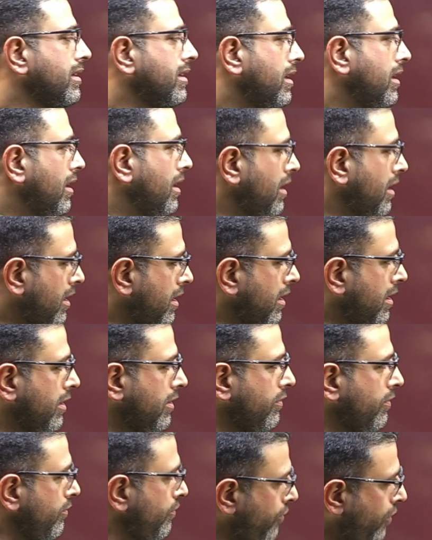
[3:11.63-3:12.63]

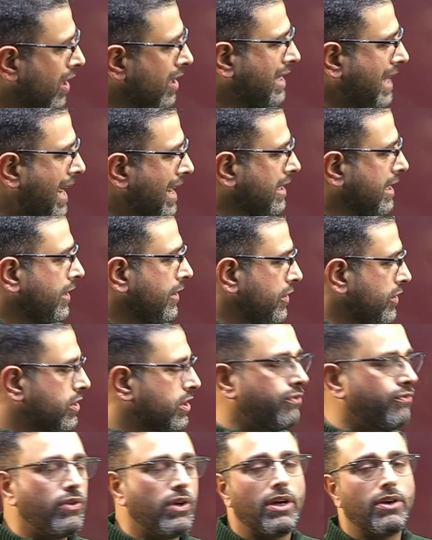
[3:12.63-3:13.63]
For that
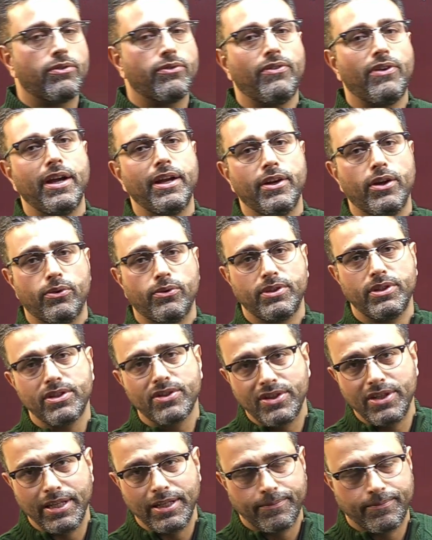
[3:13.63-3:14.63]
condition we have to find out
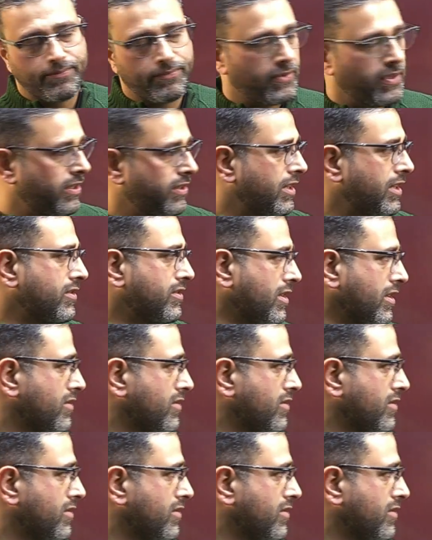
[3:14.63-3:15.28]
this d, this